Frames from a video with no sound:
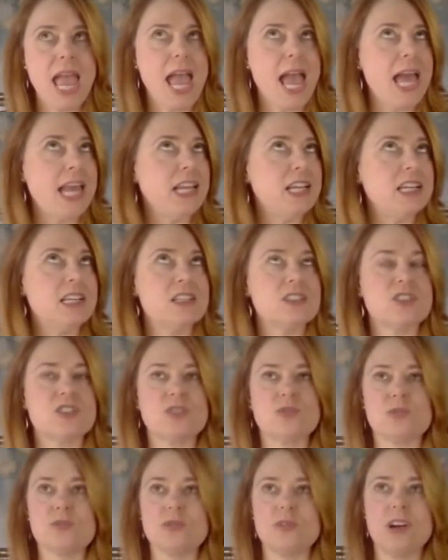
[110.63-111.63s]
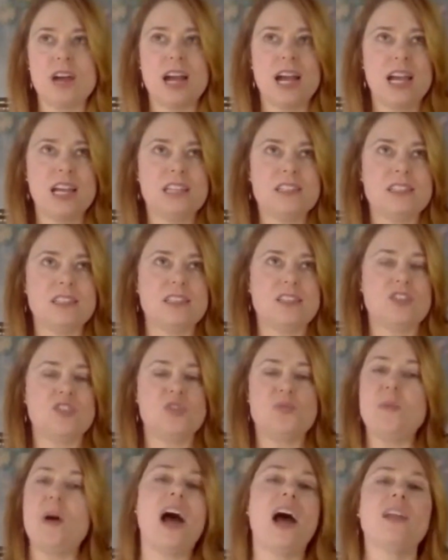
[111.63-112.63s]
And it is the rising
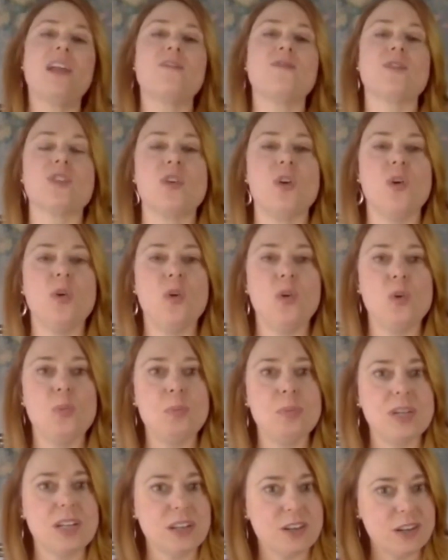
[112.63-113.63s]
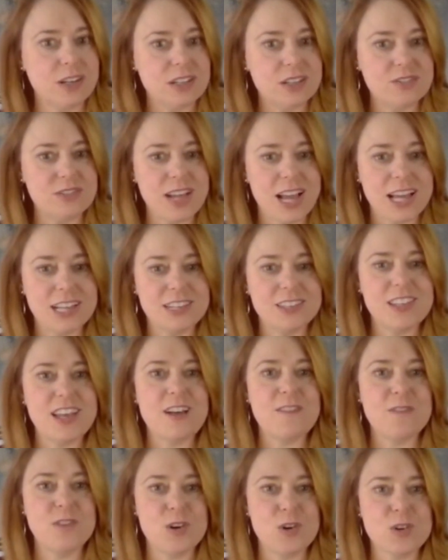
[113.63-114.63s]
spot for the whole period of 9 in
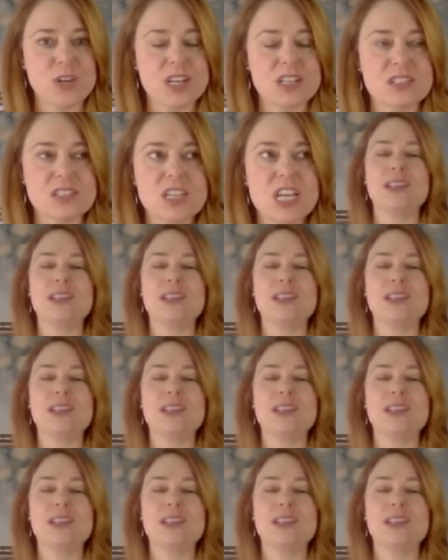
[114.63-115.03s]
that focus.